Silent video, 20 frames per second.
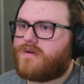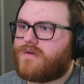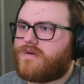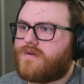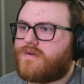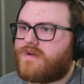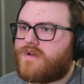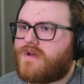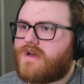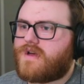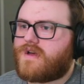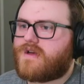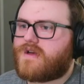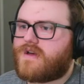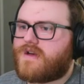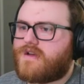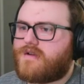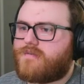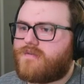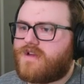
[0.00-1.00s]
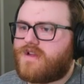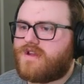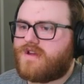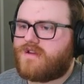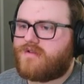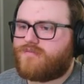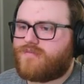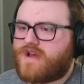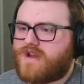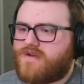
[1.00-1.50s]
Okay, I am
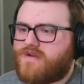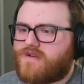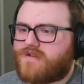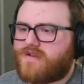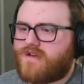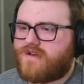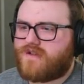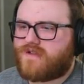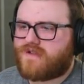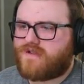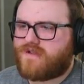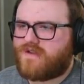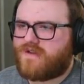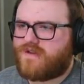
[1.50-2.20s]
getting better at this.